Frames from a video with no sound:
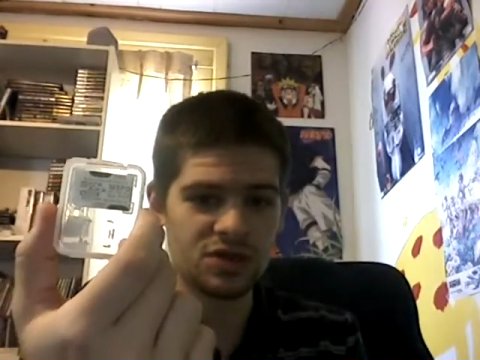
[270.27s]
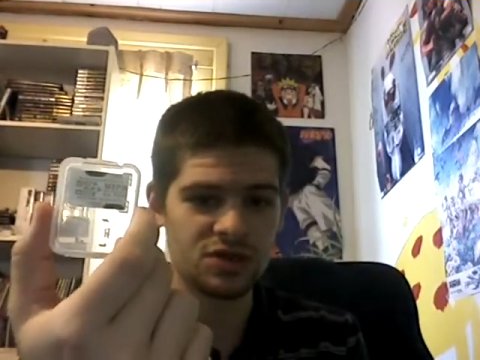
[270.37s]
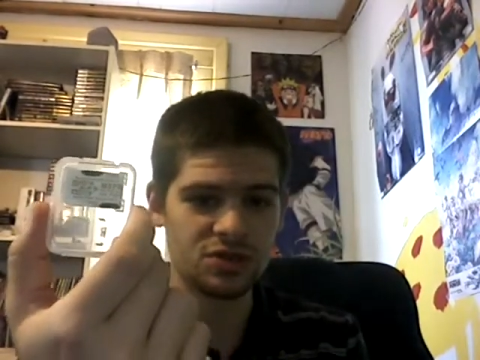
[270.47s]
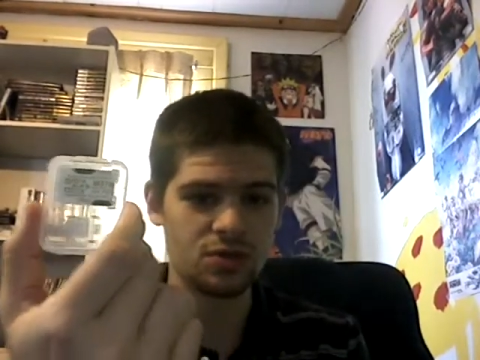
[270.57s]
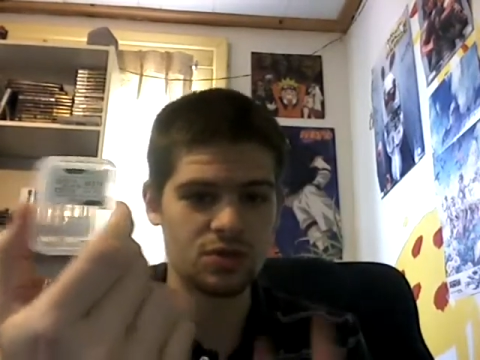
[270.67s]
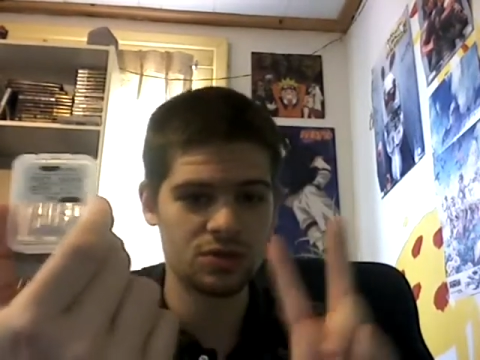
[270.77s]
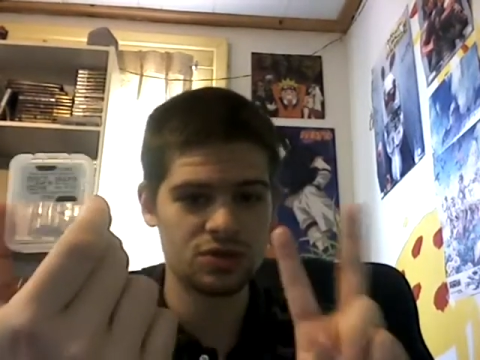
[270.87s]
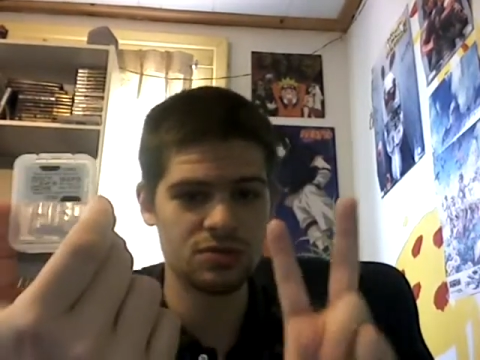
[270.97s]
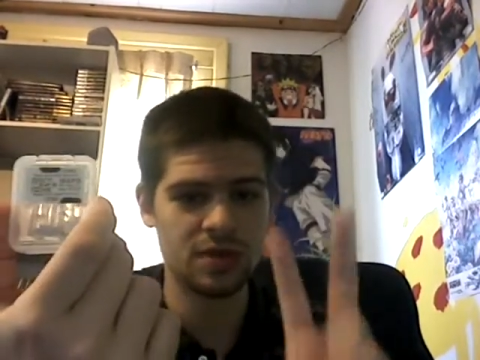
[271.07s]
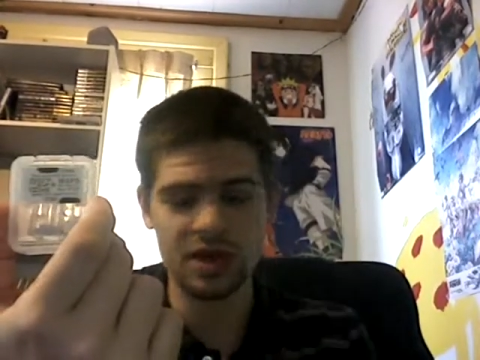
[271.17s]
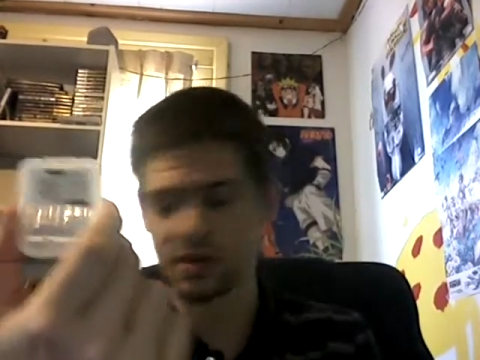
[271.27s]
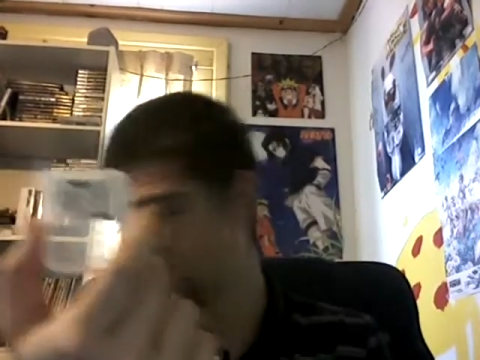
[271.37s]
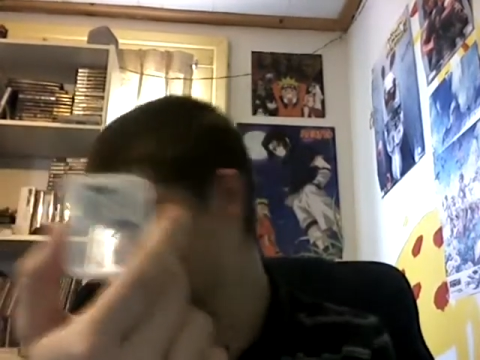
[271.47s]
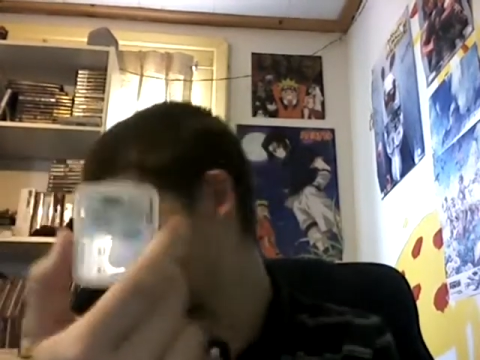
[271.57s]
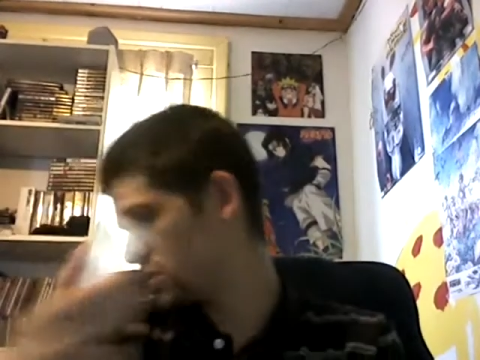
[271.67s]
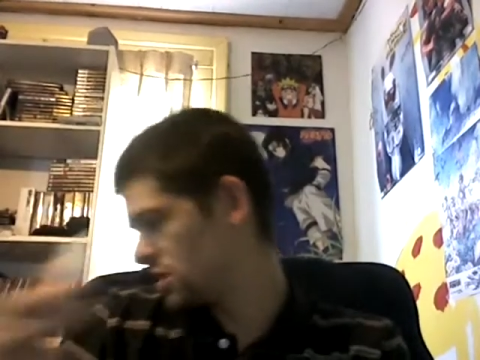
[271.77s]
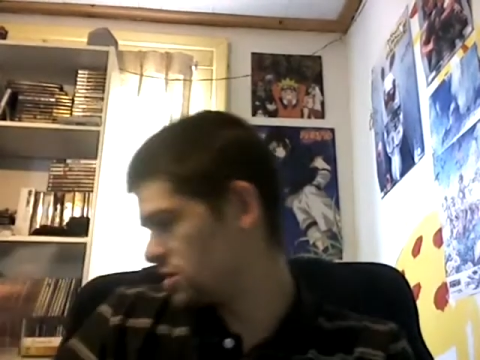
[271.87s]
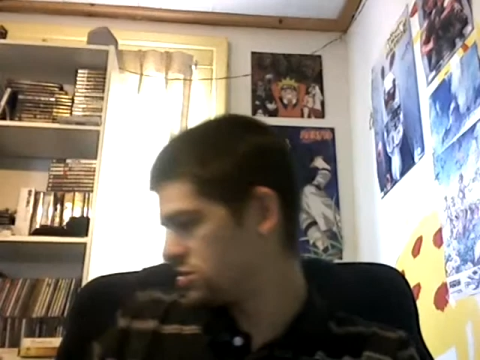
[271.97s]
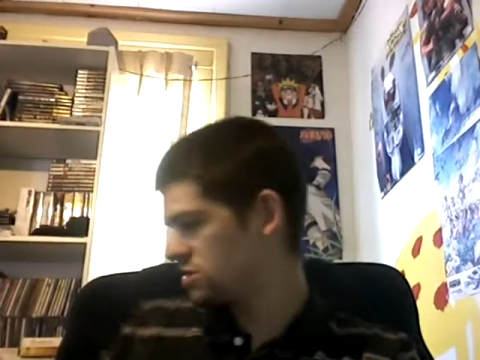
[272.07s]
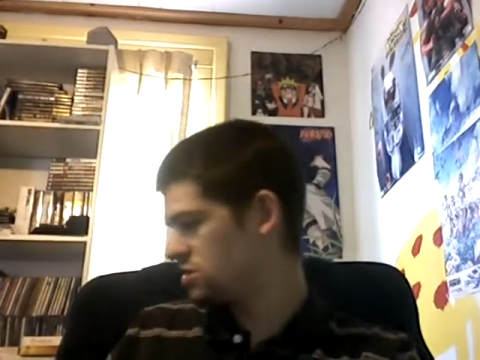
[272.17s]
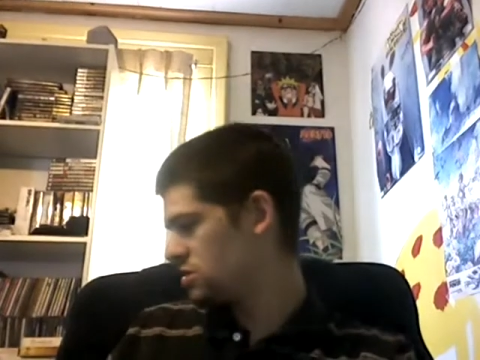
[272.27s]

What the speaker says: 2 micro SD cards.